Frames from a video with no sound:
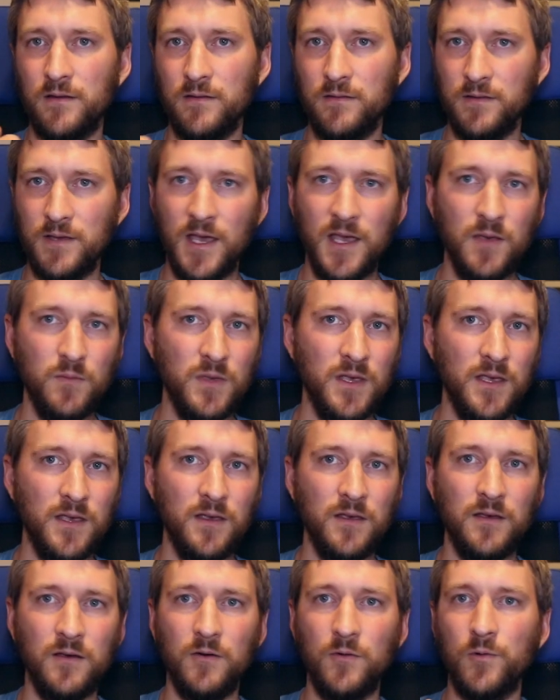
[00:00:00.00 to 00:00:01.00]

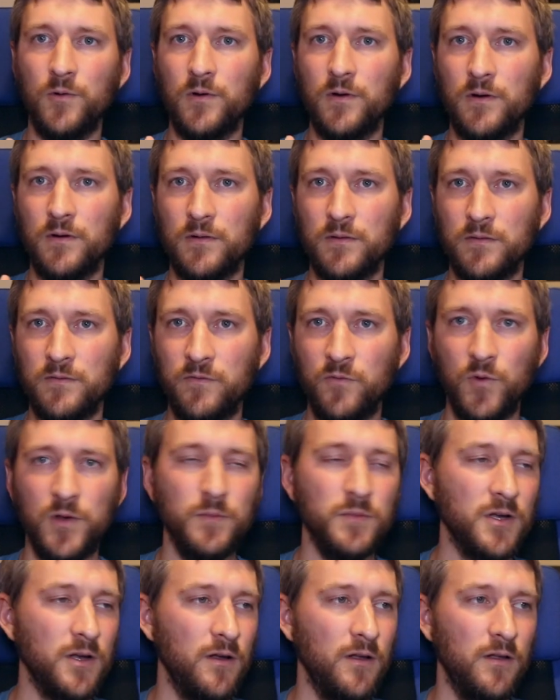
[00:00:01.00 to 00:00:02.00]
gaming or
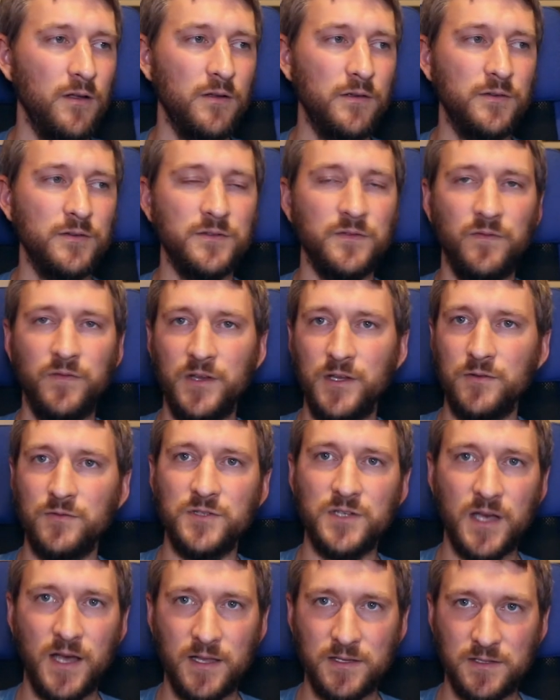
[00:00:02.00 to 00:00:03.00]
VoIP calls, video
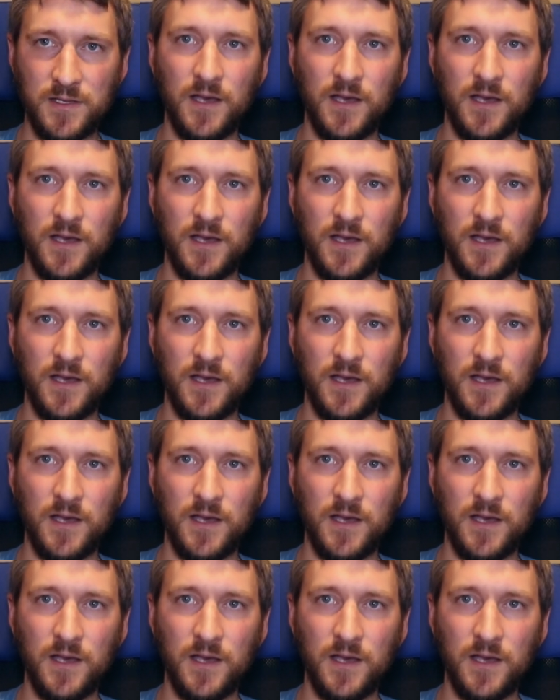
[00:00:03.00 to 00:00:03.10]
chats,